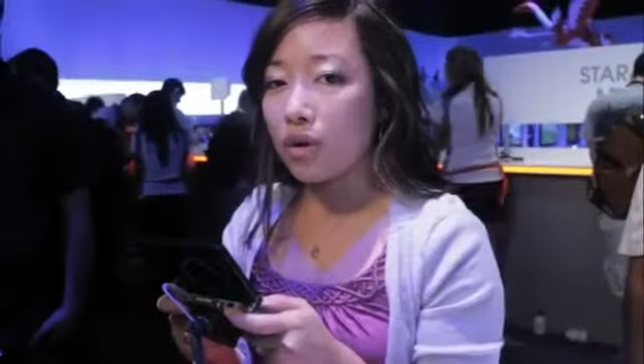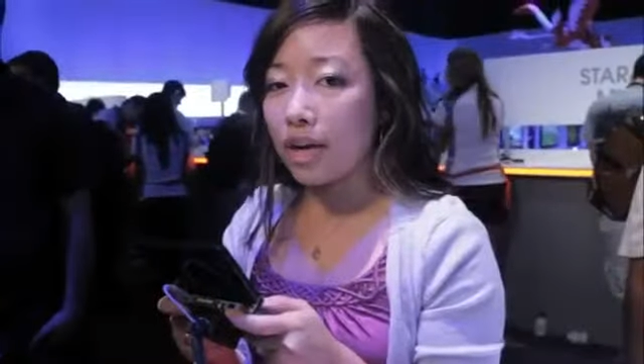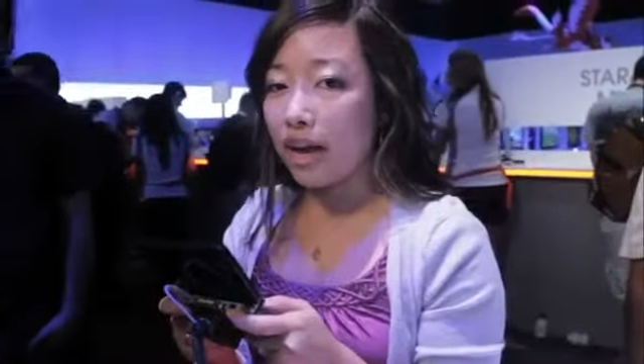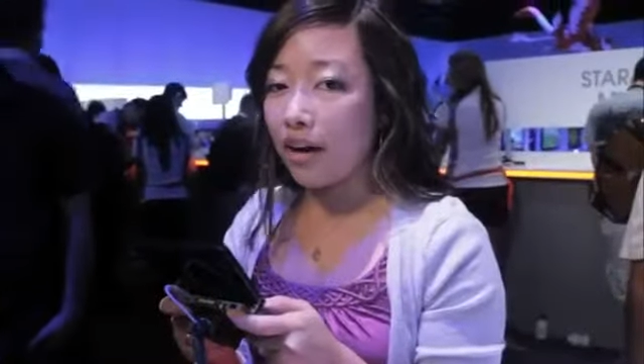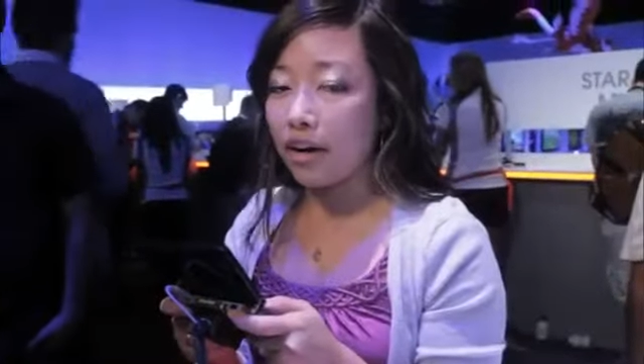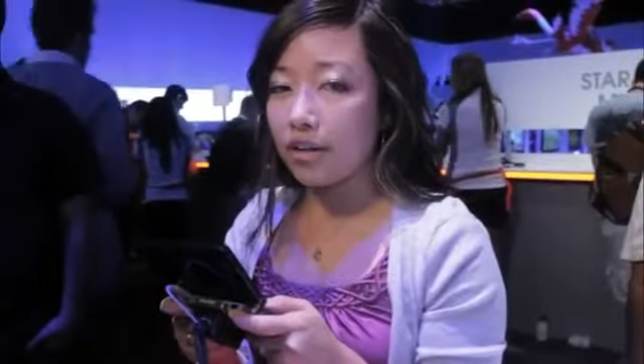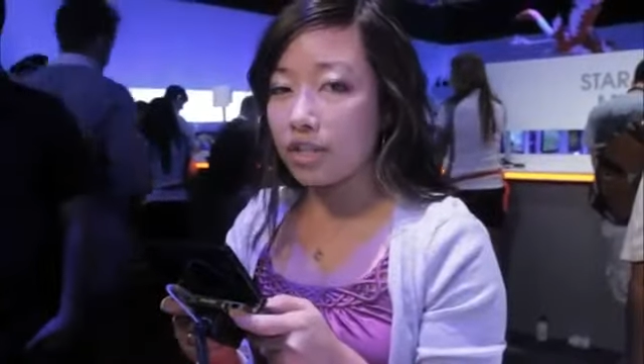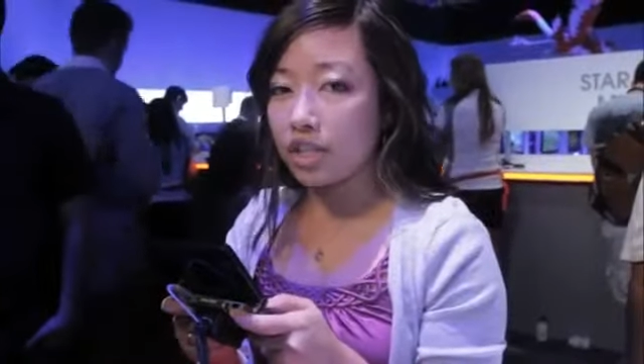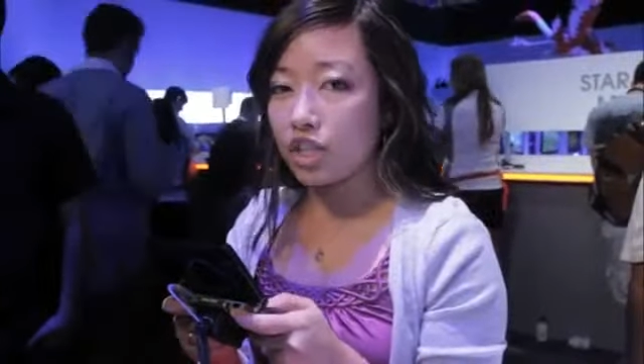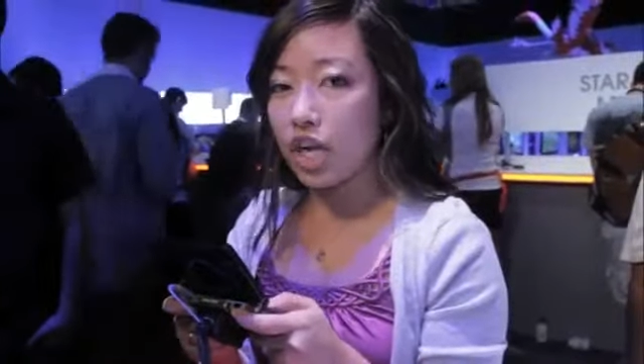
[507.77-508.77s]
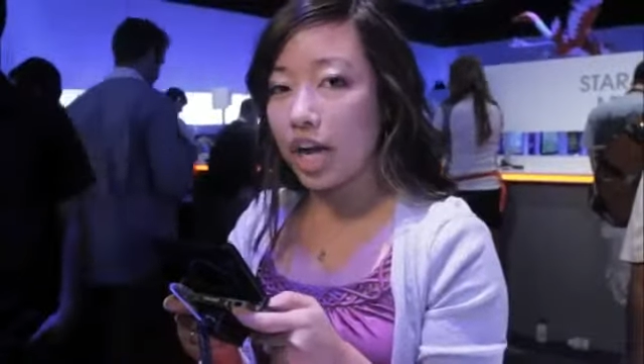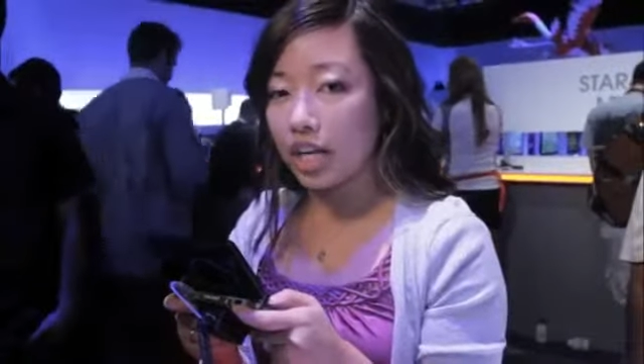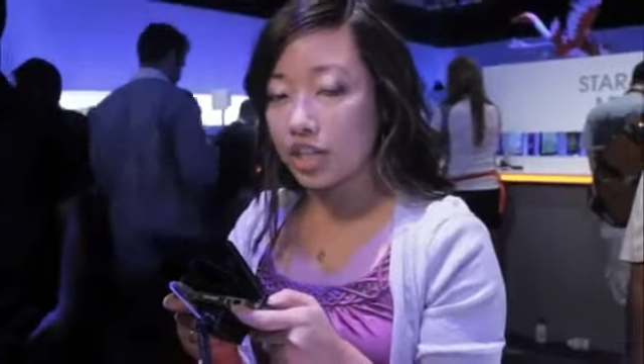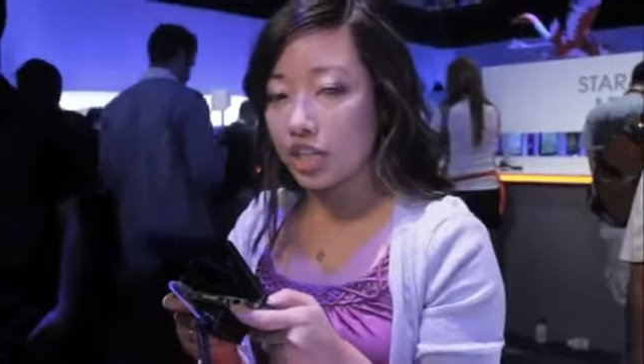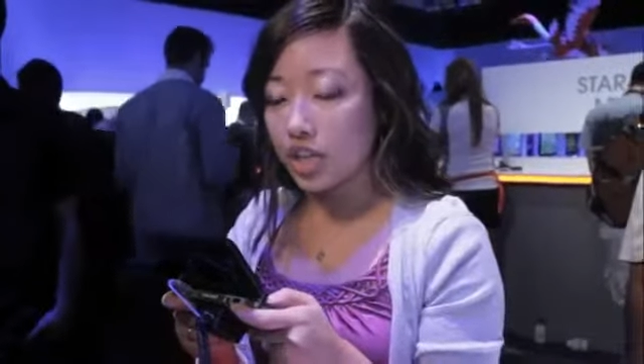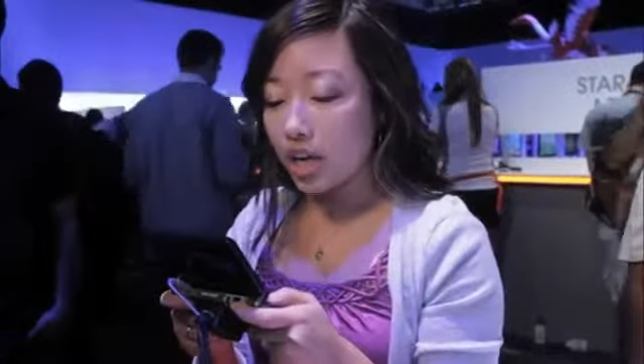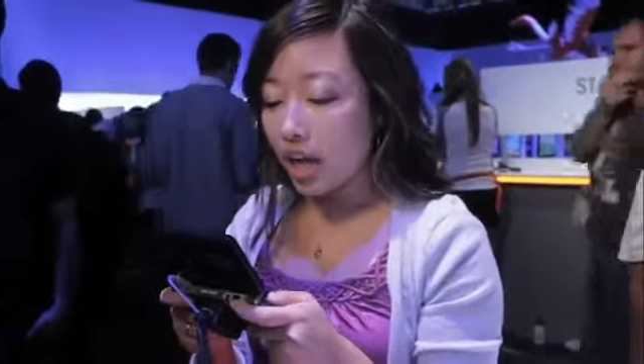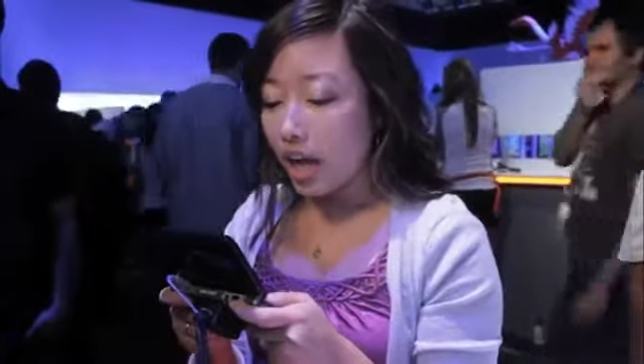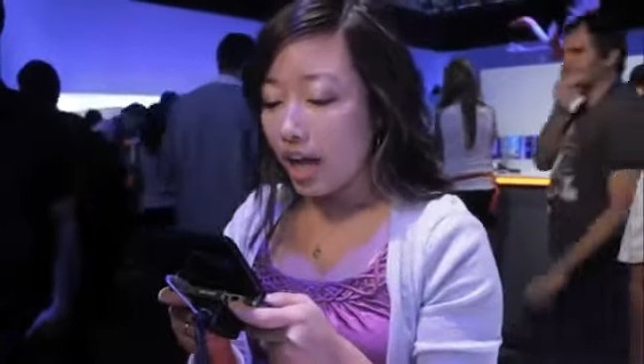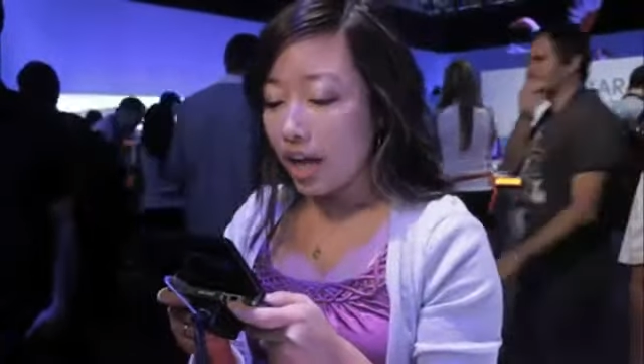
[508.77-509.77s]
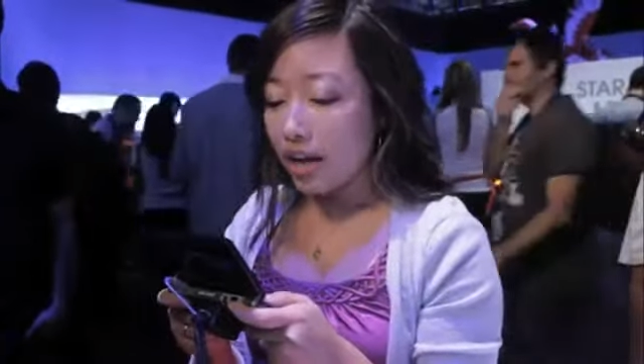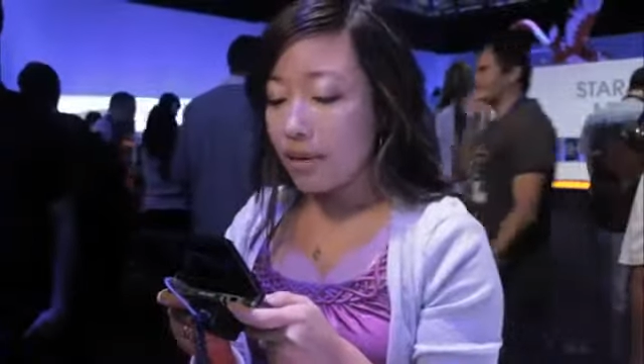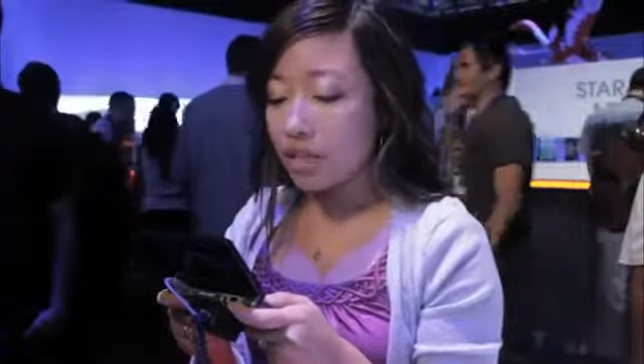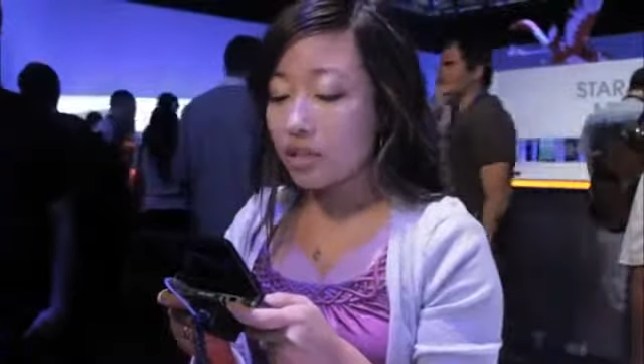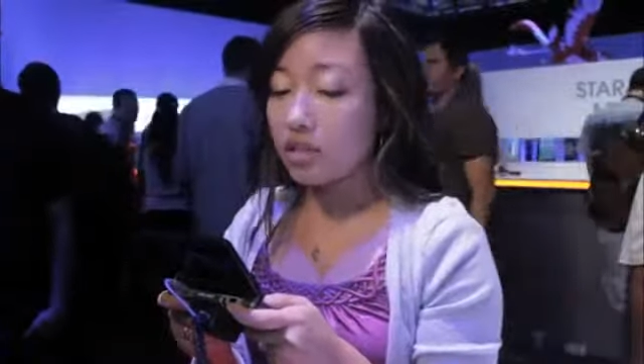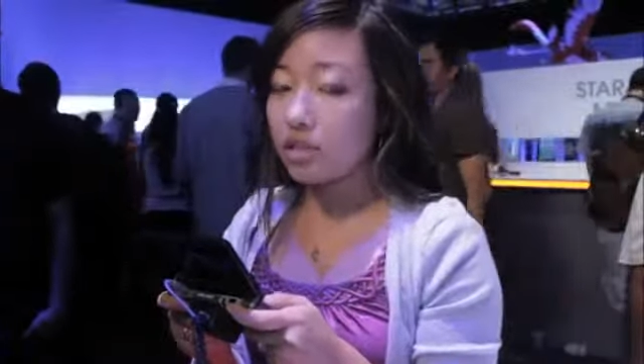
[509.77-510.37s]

and arrow to change and it makes it